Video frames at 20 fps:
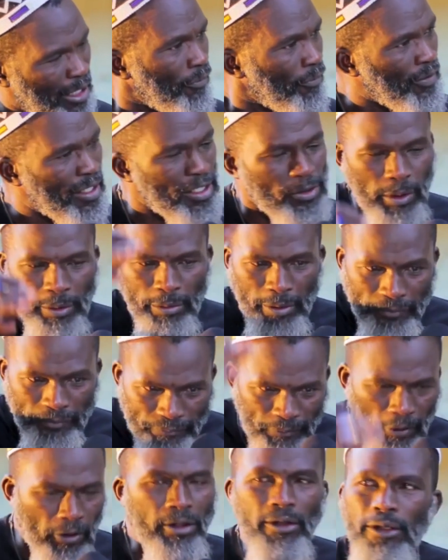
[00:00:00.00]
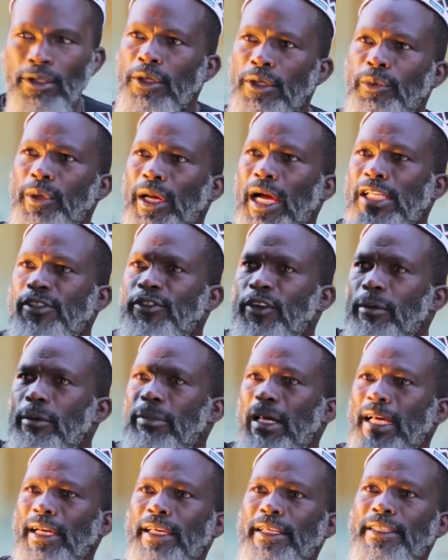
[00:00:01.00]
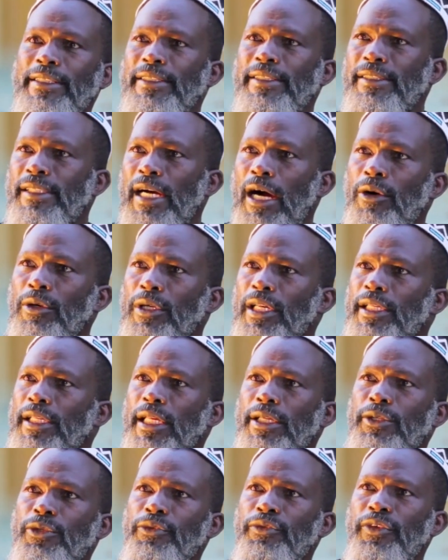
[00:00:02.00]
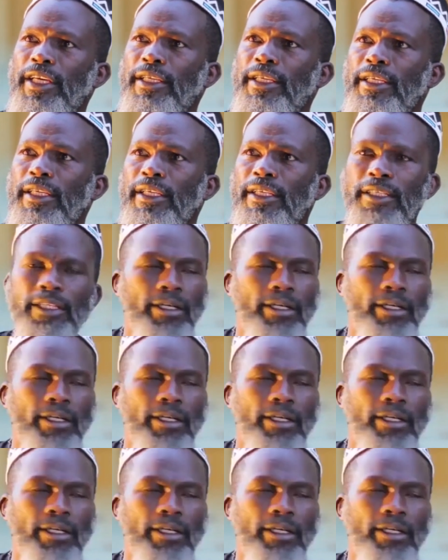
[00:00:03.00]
many of us, when we fall, we ask for a blanket. I only did to veil.